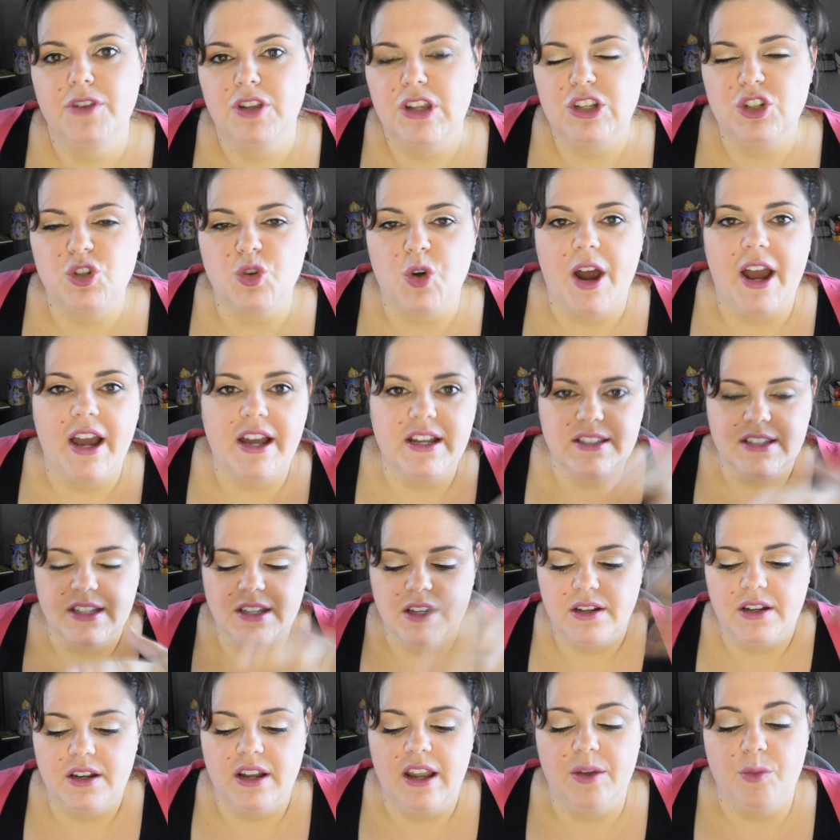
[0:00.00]
dries
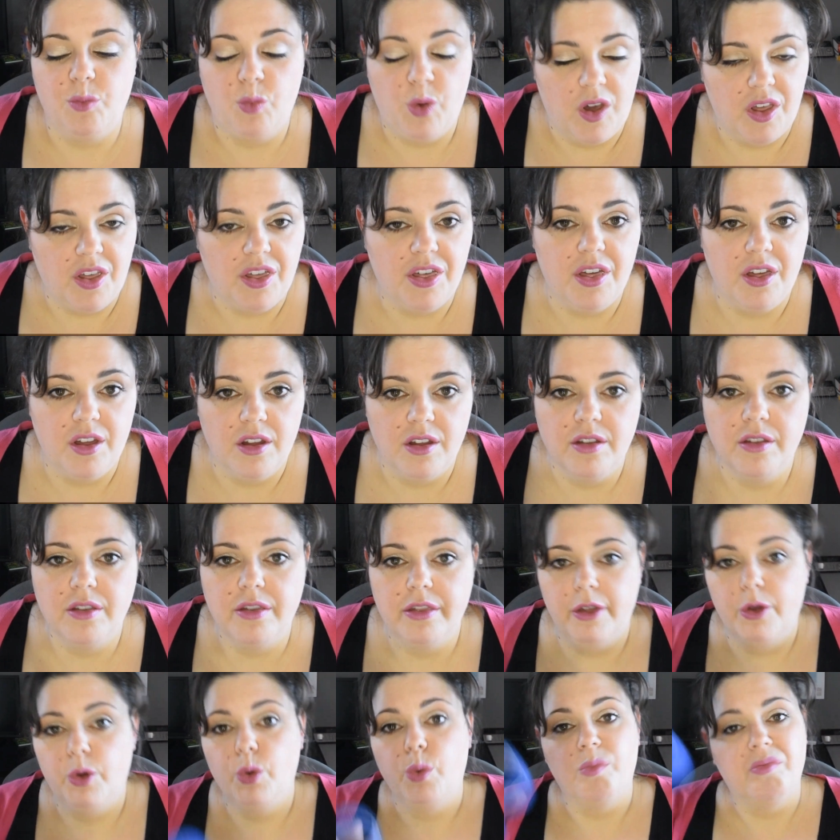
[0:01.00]
it with
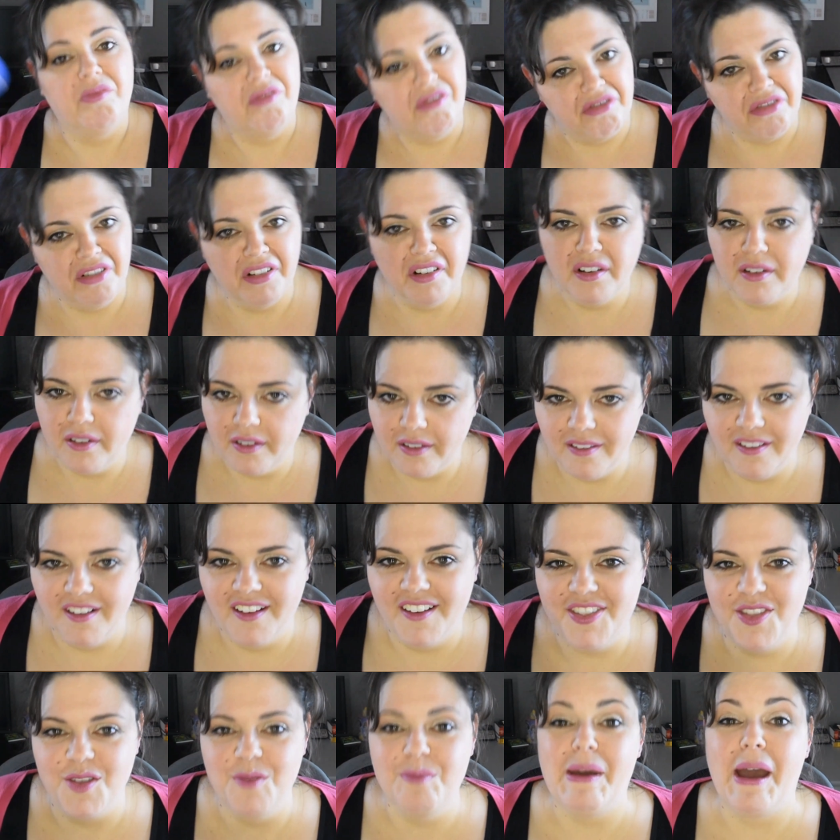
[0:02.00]
the oomph,
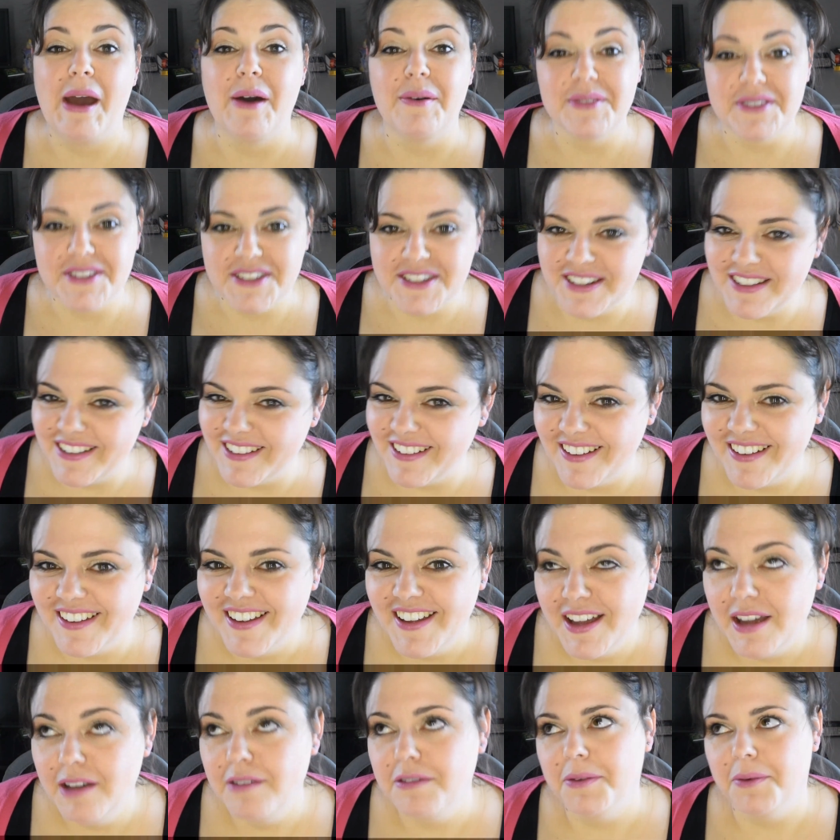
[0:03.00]
the bounce,
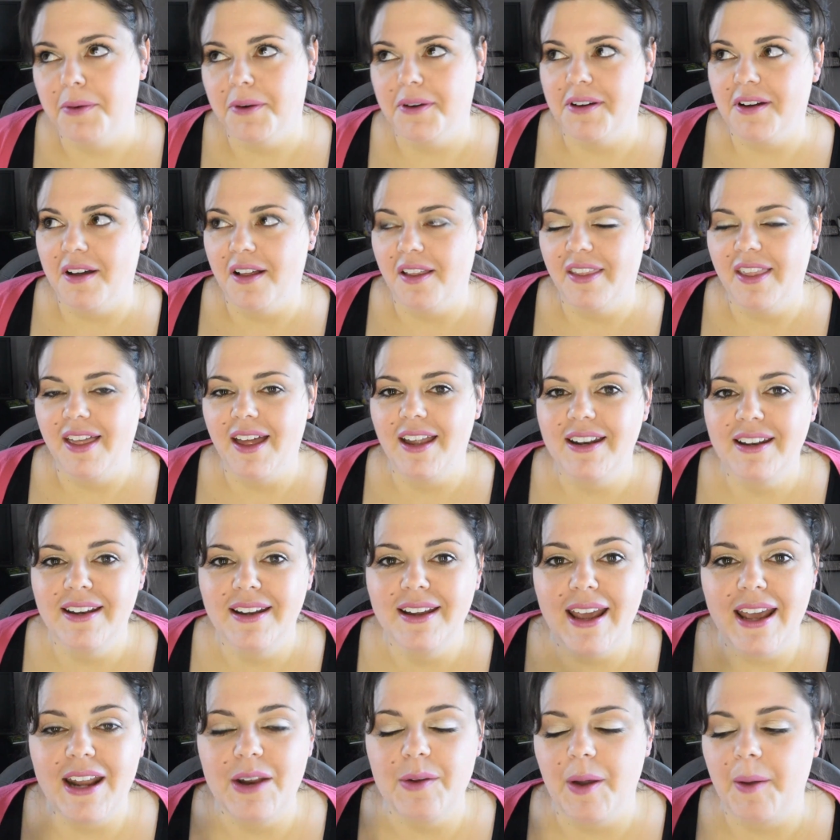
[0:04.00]
if you want to call it that.
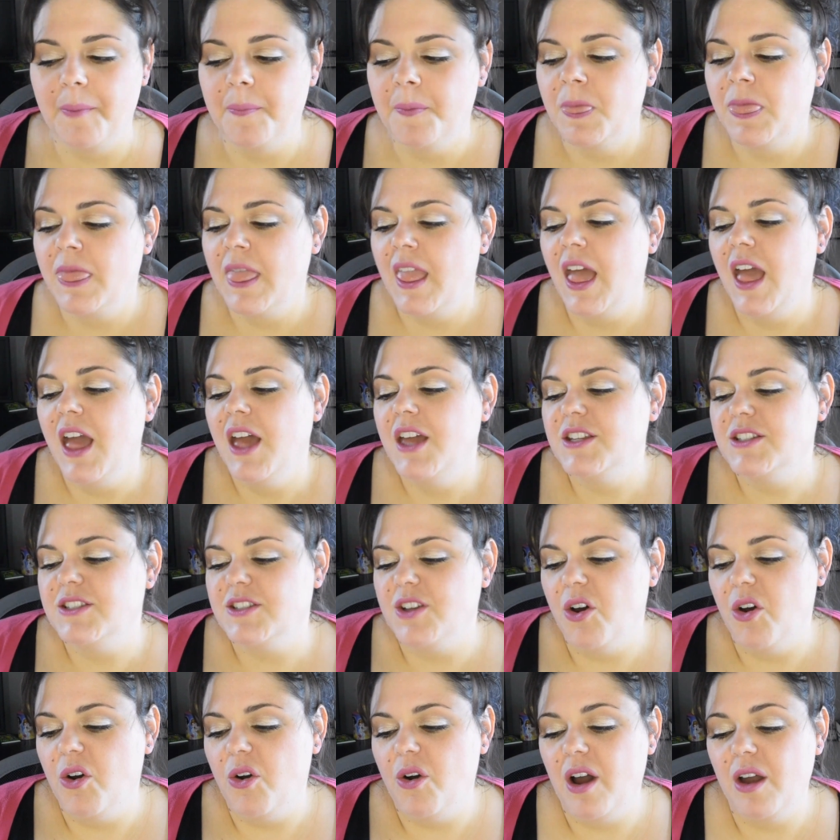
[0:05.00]
Anyway,
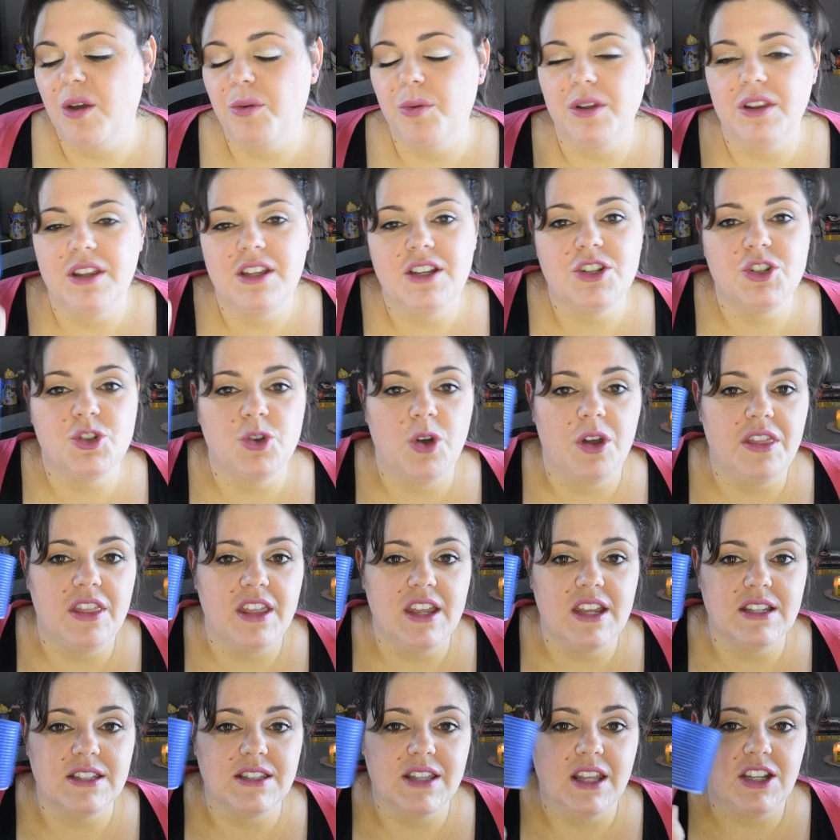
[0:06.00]
so I really enjoy
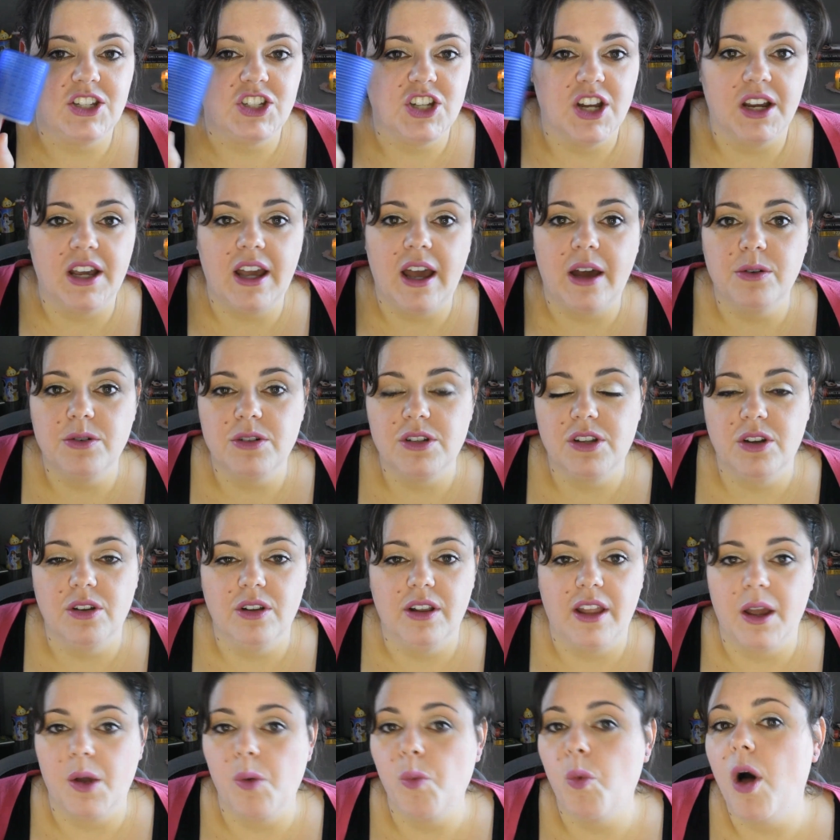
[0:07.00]
these. Like, check out your
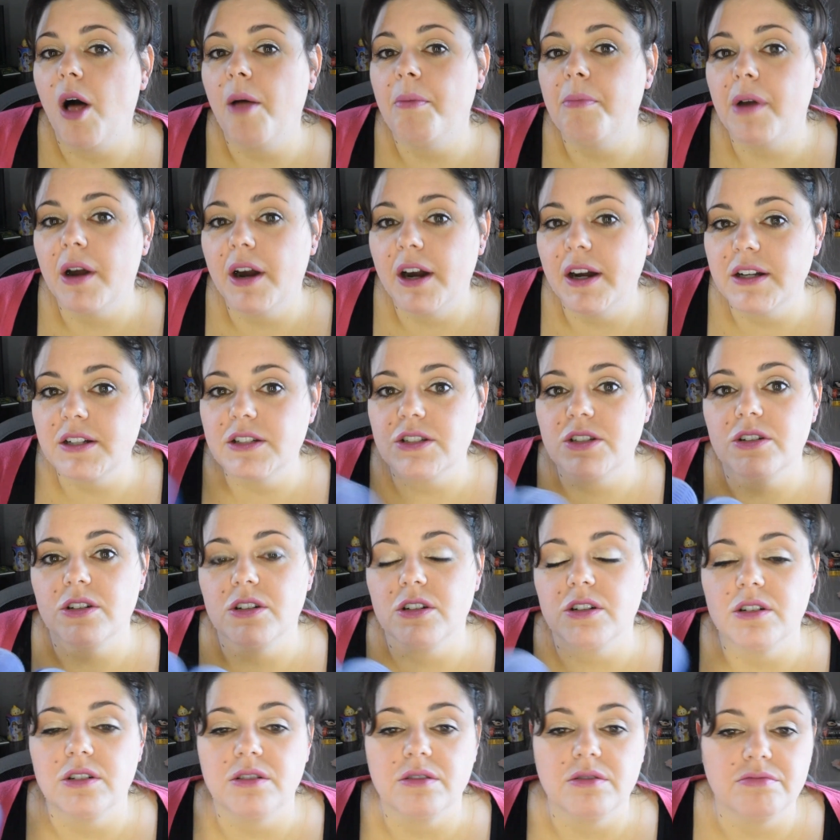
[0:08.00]
like Walmart
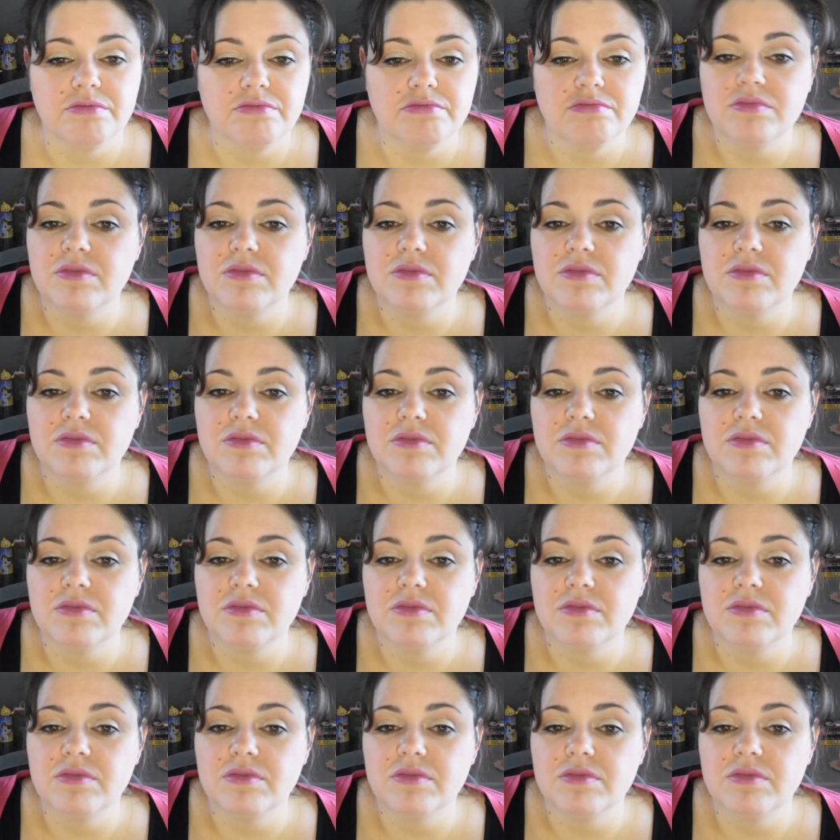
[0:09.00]
or